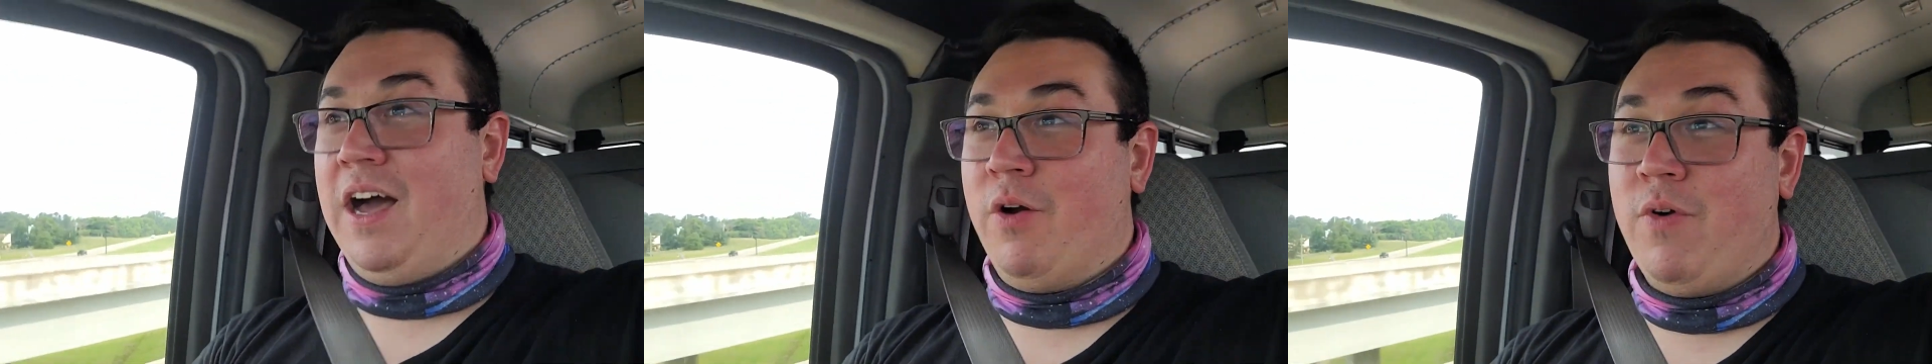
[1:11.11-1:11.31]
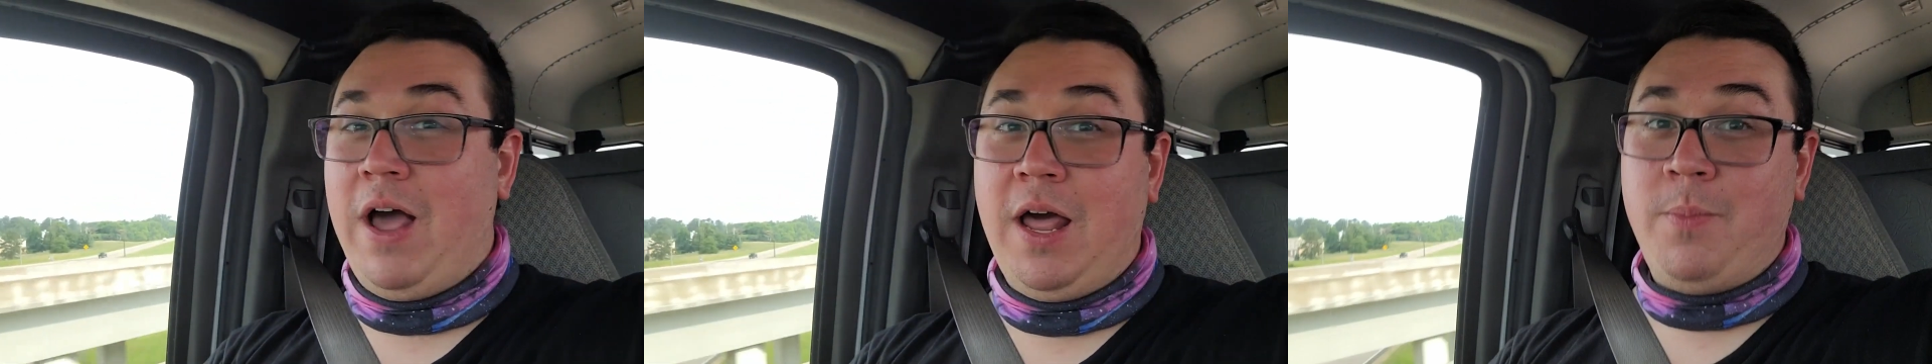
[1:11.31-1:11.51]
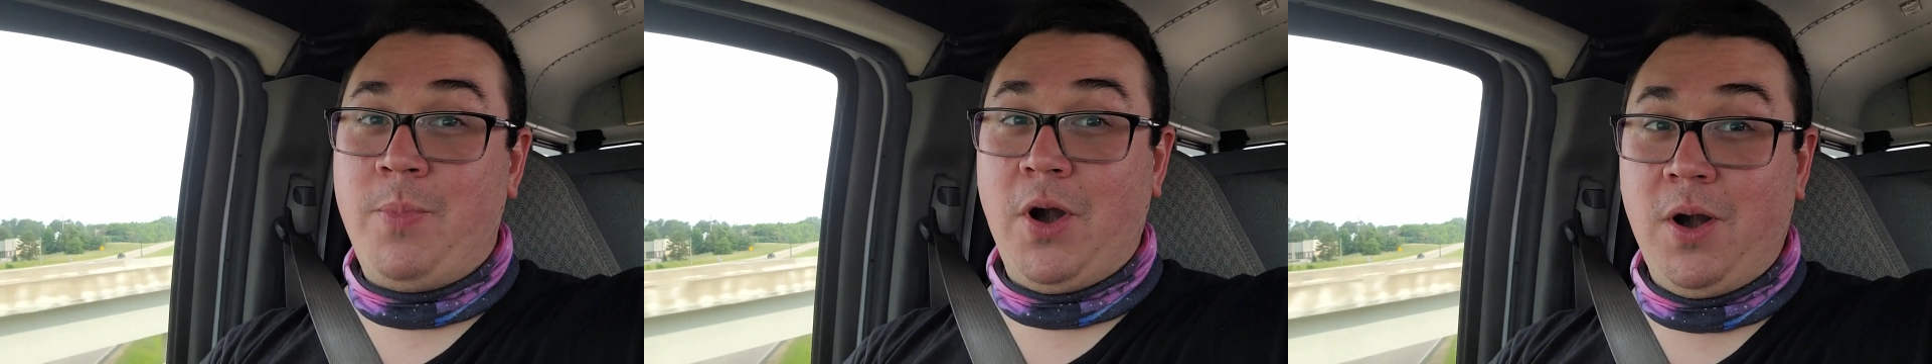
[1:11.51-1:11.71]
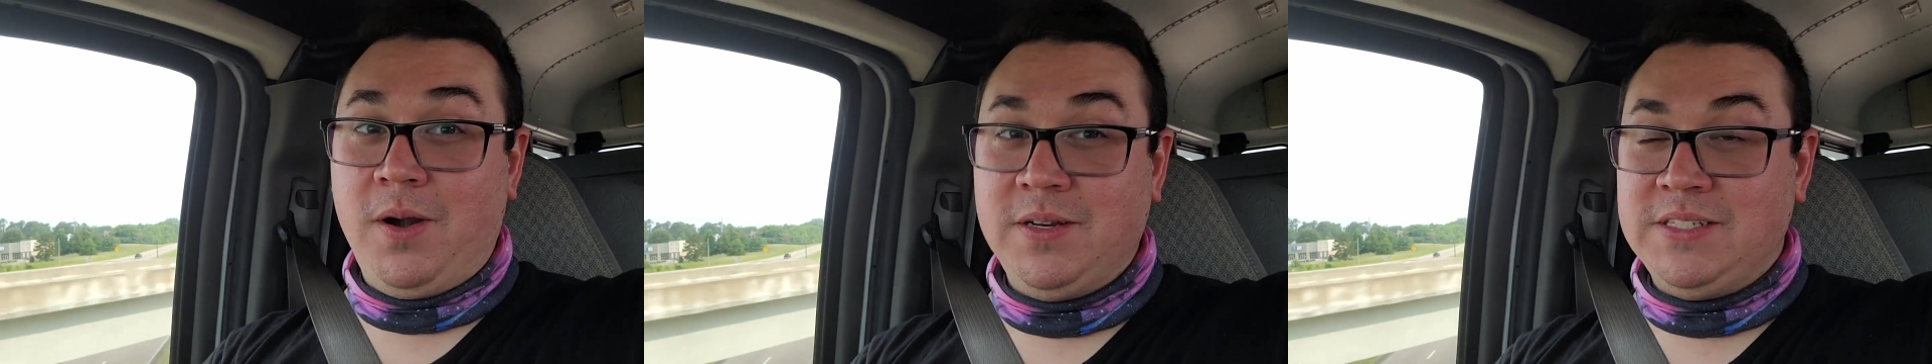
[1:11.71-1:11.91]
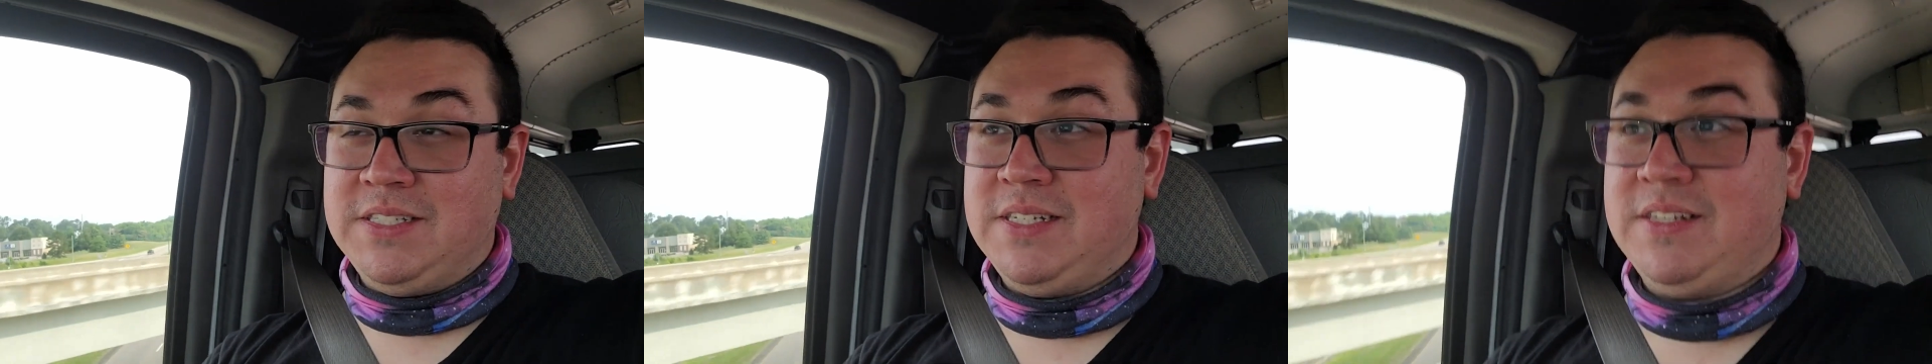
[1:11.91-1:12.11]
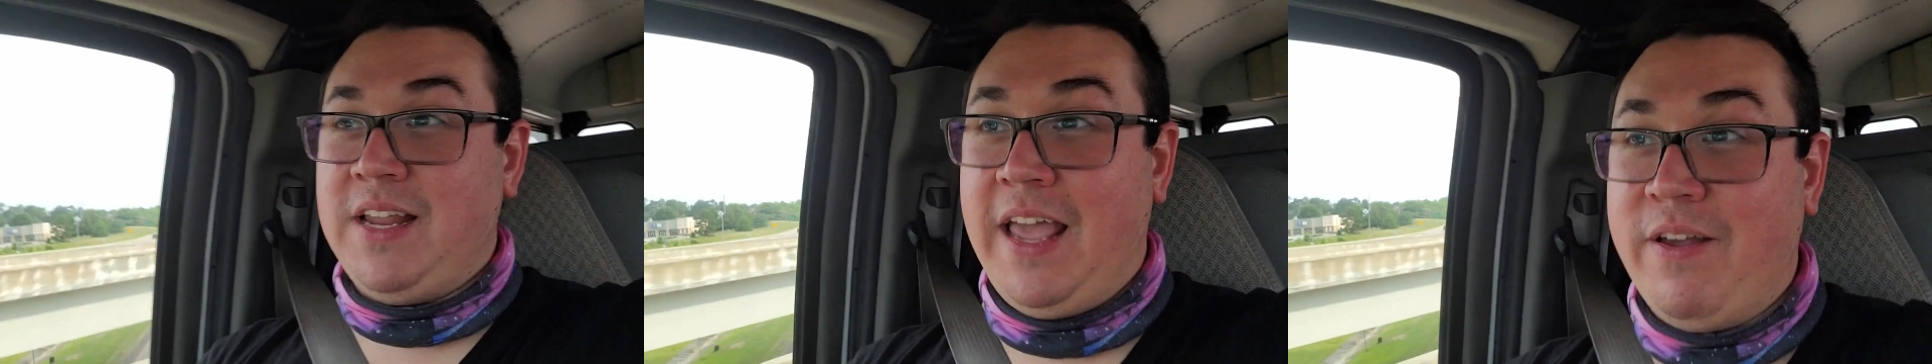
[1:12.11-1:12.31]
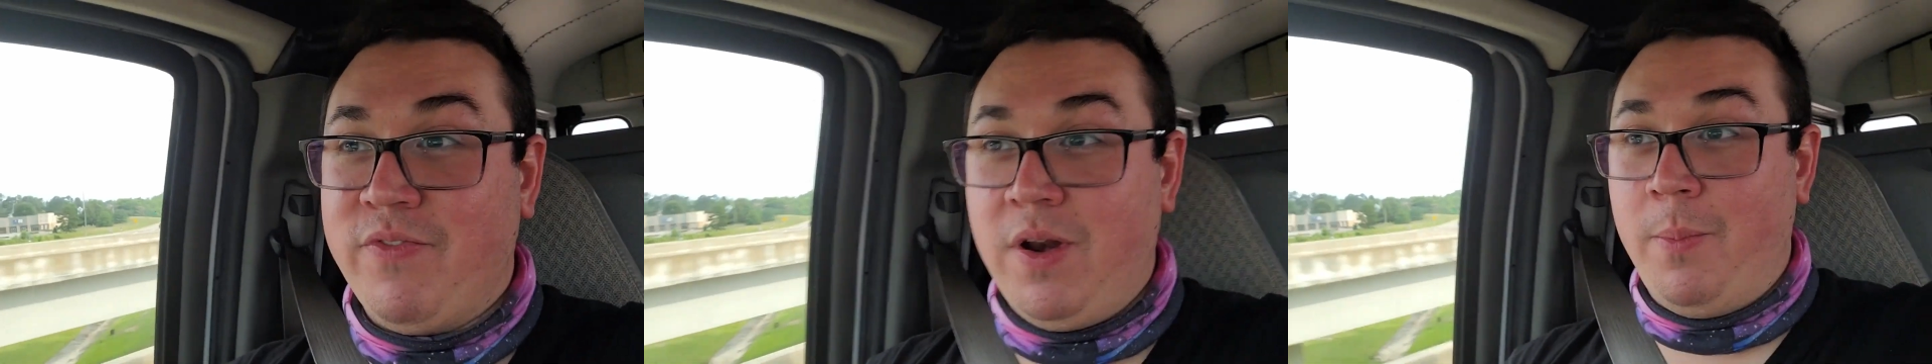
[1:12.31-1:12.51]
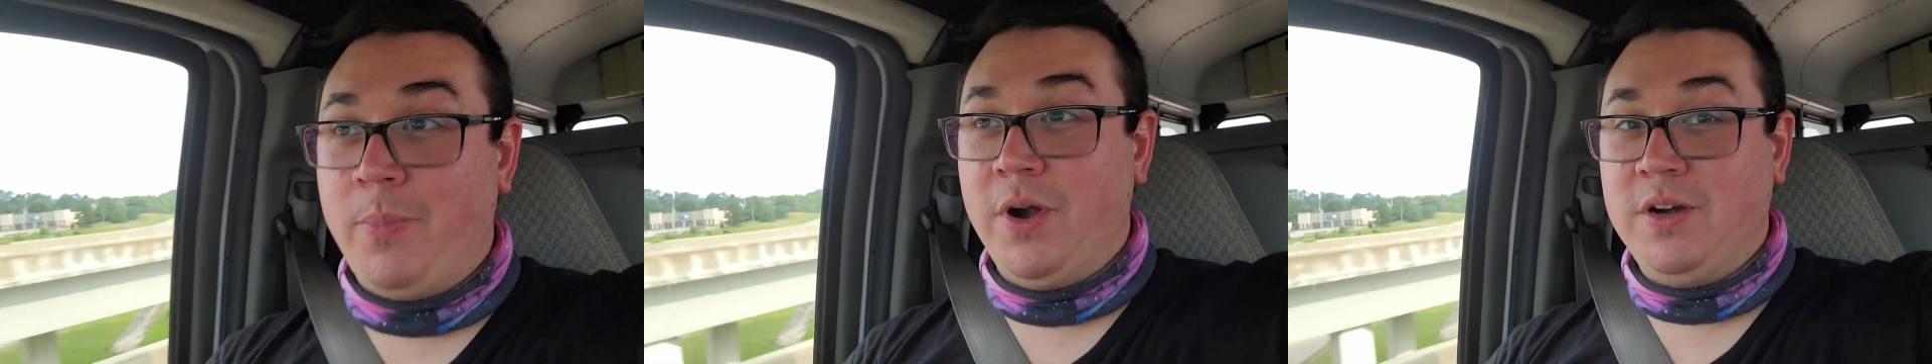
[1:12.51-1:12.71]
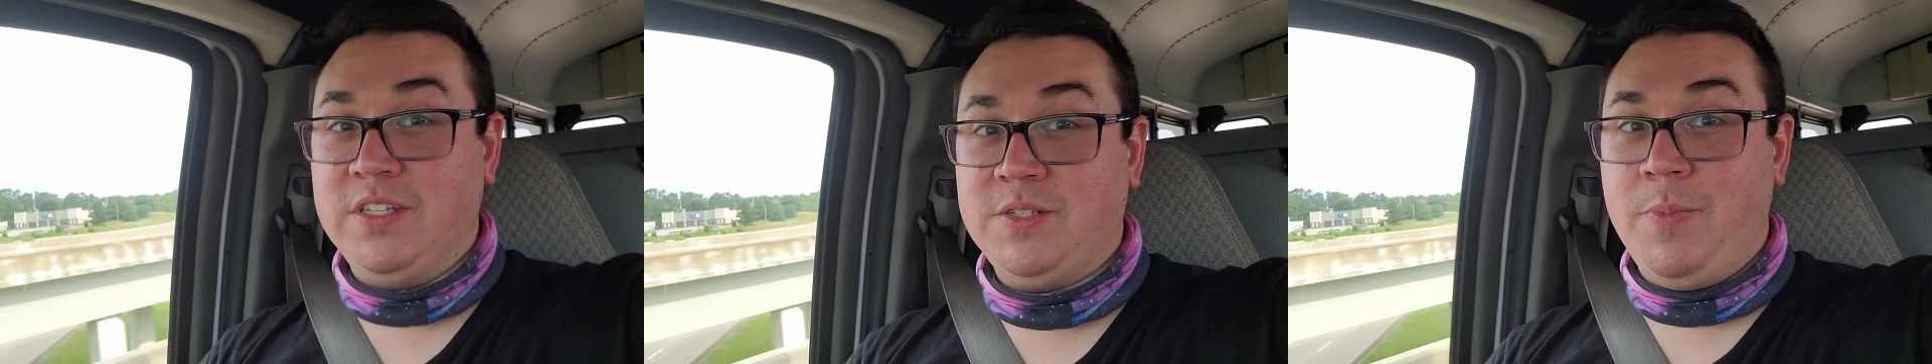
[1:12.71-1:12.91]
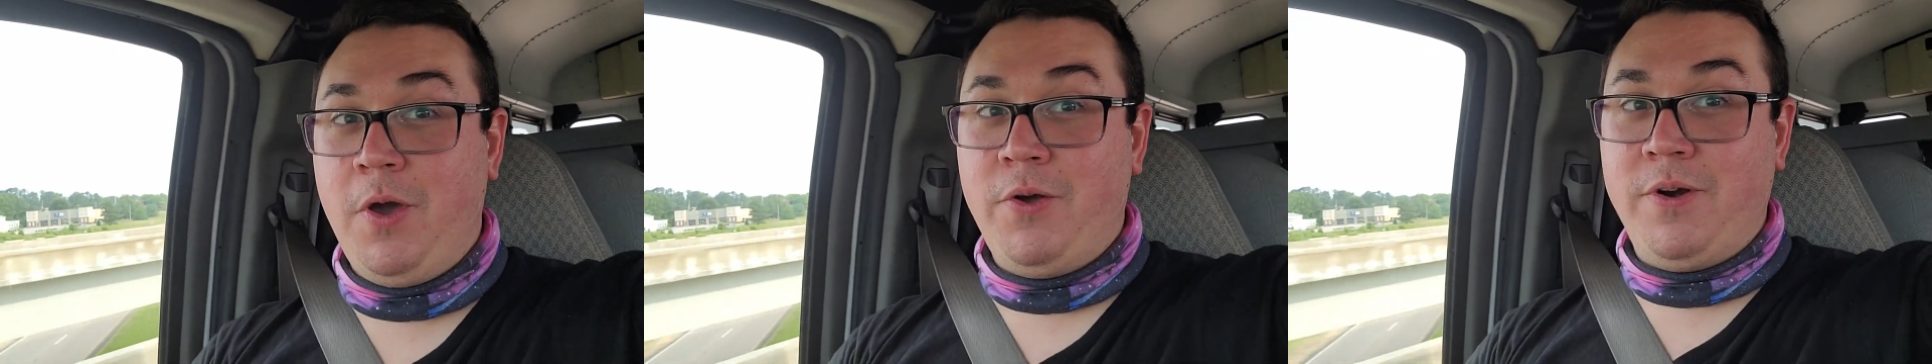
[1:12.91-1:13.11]
Rod Burns from
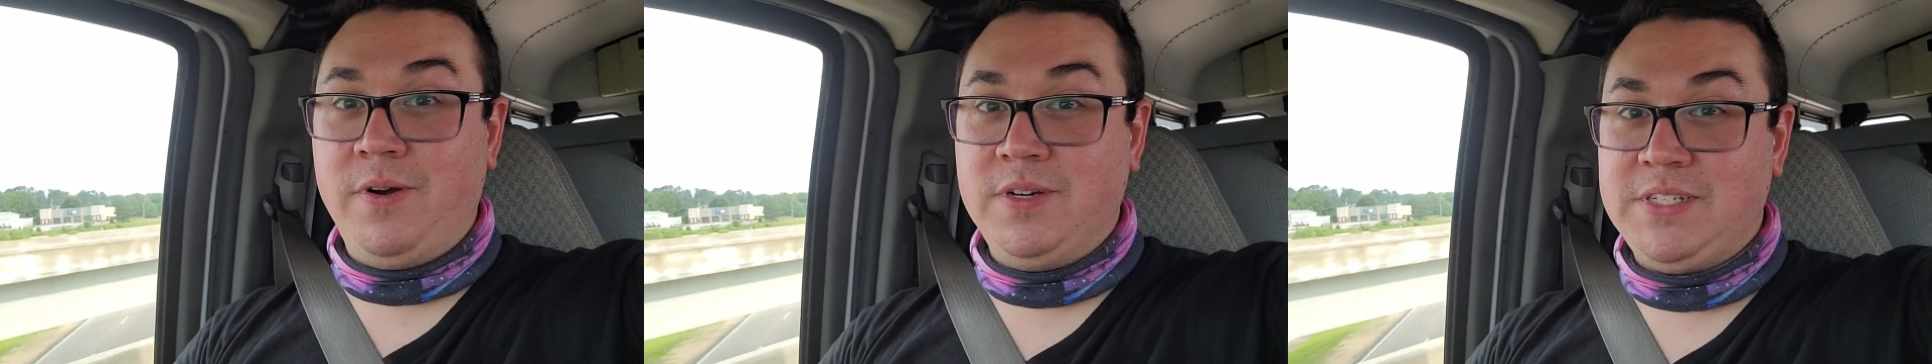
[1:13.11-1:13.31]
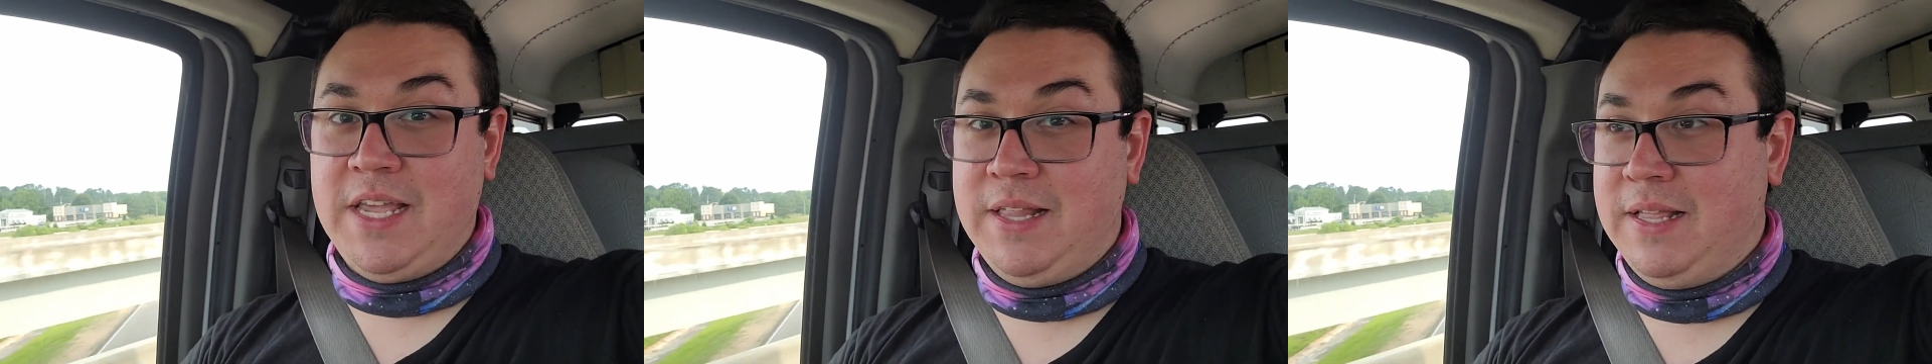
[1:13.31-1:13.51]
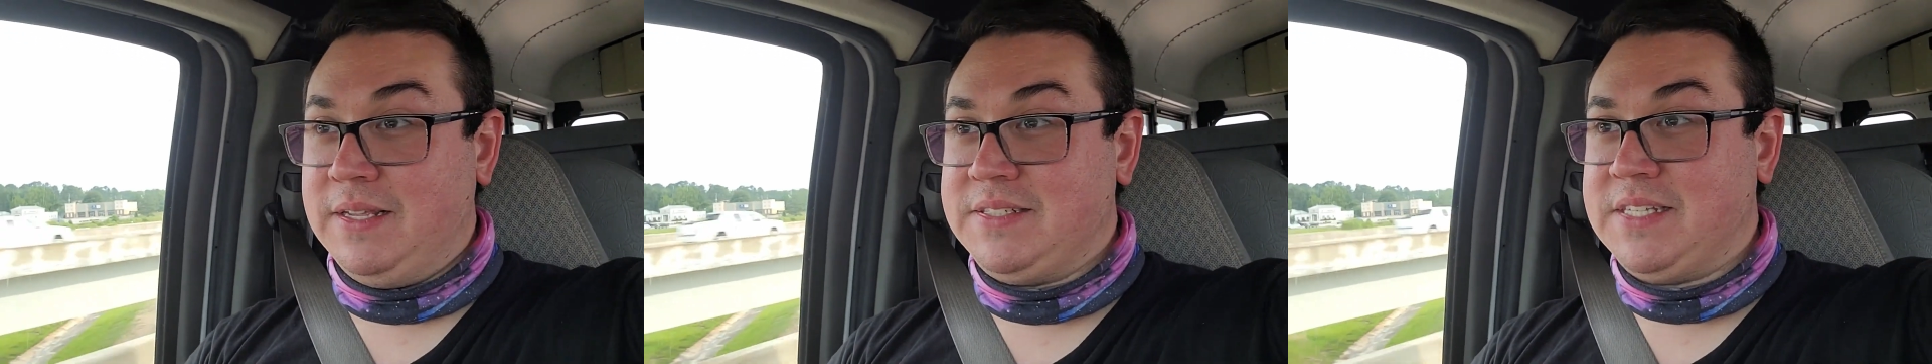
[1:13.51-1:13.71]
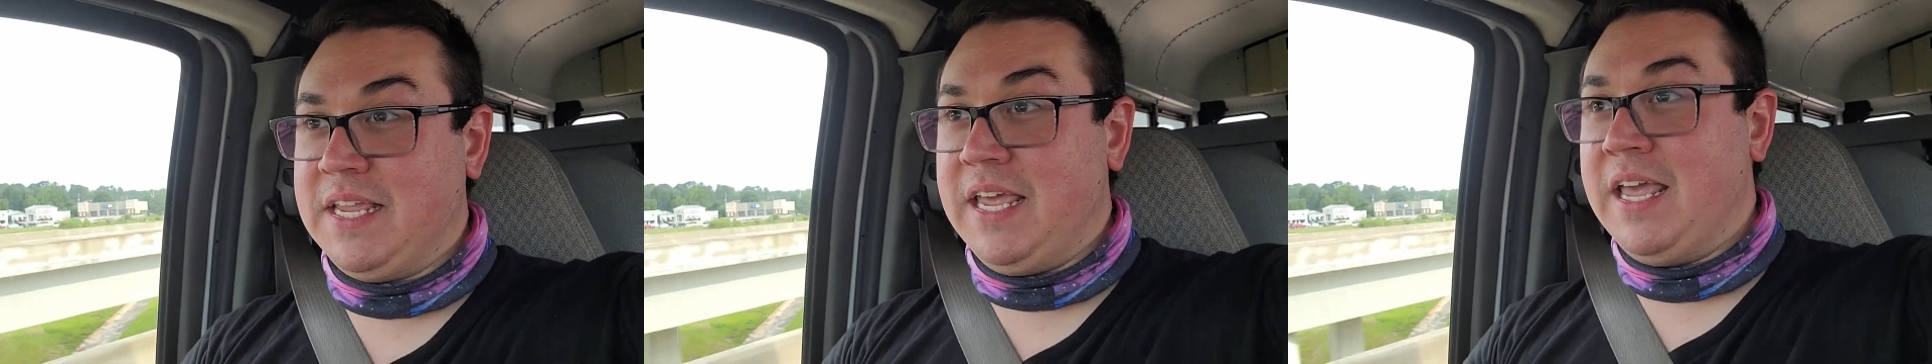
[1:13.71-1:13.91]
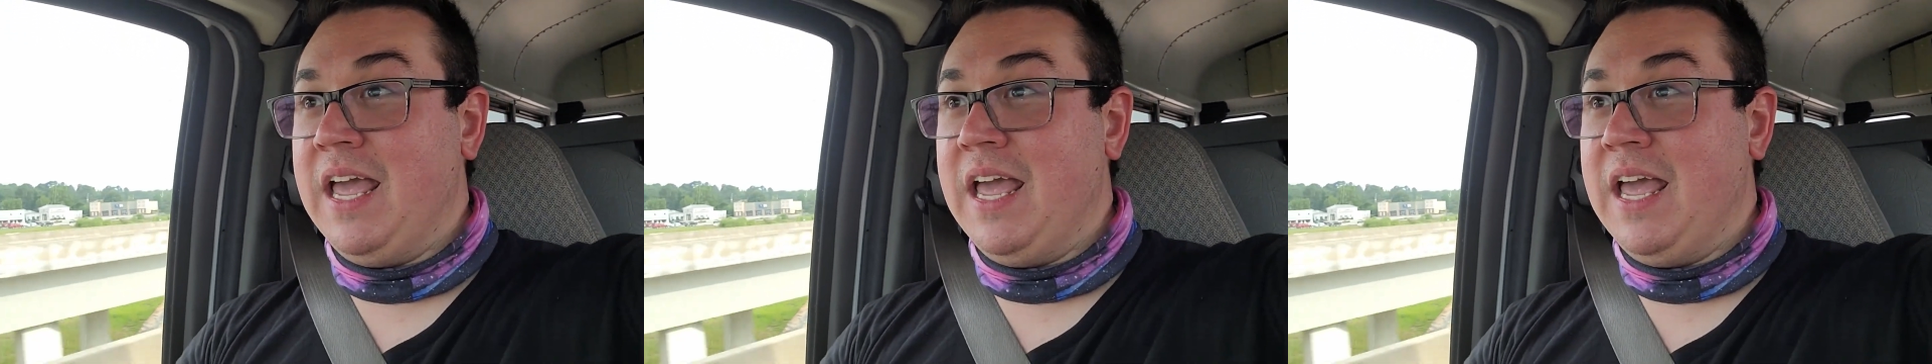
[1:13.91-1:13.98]
Burns Motors LLC,